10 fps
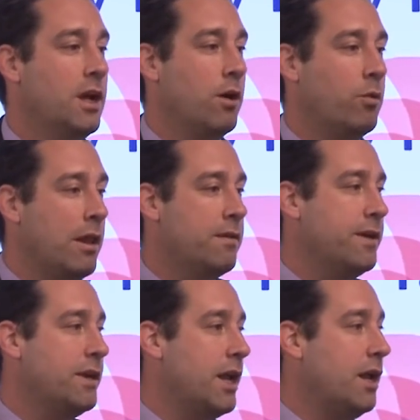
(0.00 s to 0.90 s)
a
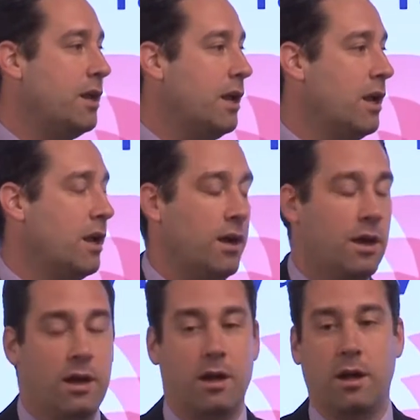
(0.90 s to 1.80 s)
relevant and
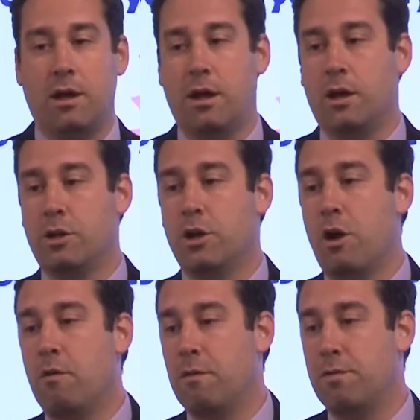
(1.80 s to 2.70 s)
a good
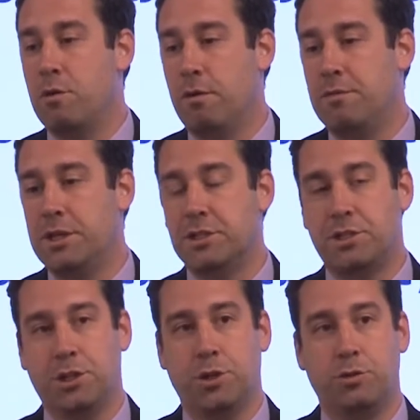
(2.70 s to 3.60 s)
overview of these
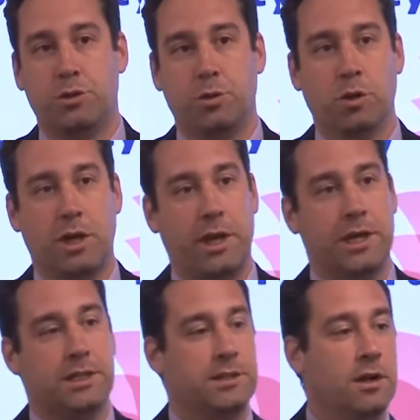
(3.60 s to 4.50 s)
two
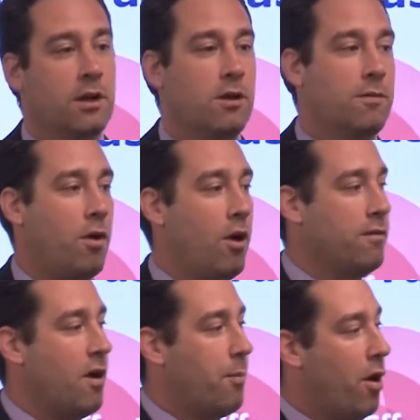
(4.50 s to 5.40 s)
toolkits for all
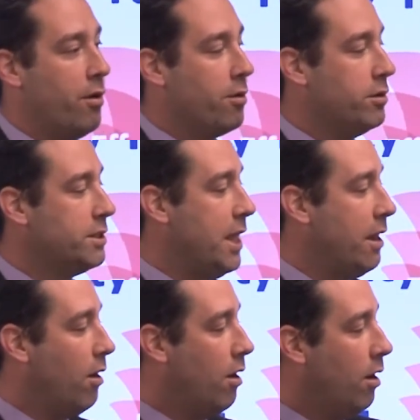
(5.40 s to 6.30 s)
of our partners that
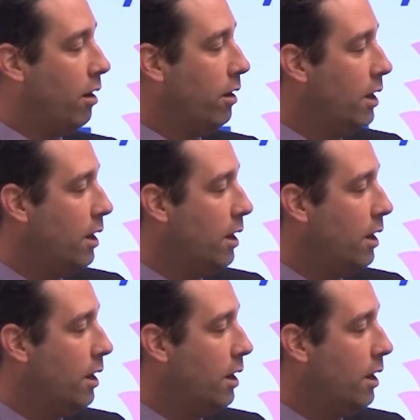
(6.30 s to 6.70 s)
are